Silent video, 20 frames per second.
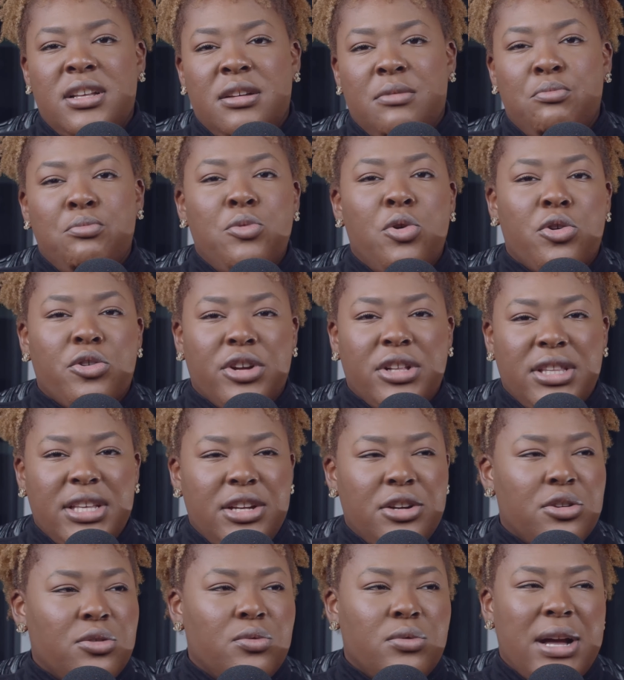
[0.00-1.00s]

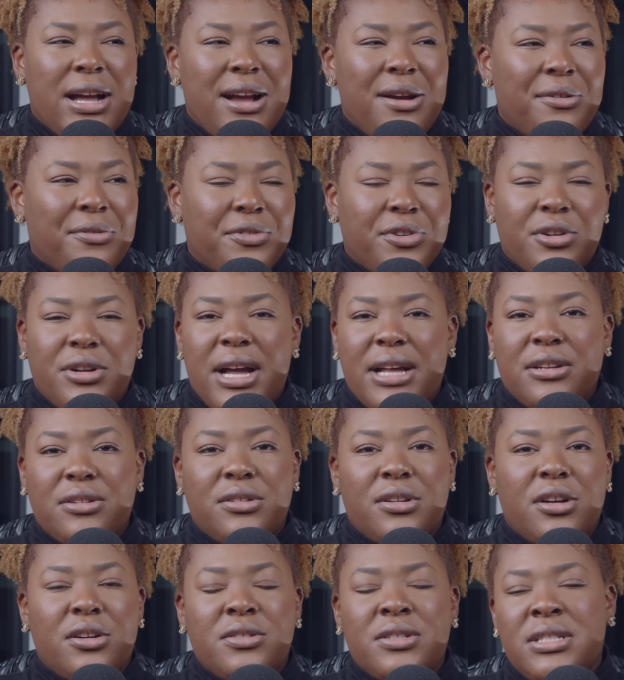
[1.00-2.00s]
morally or however i
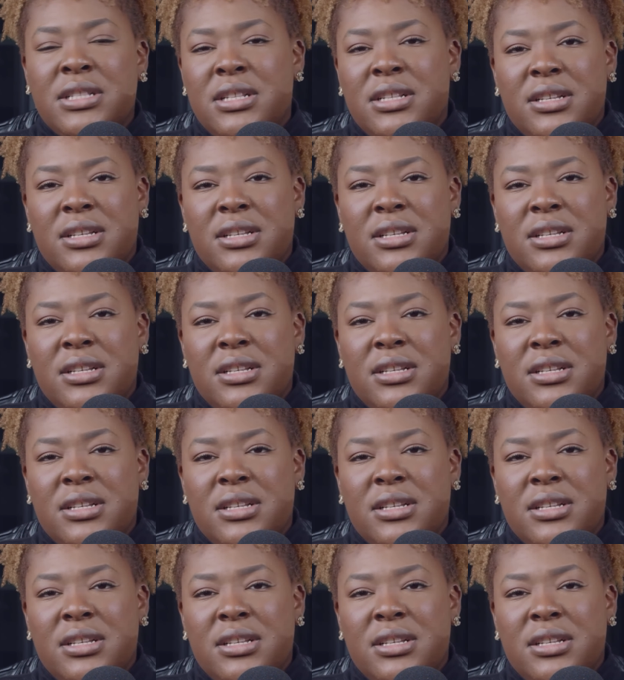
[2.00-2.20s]
don't know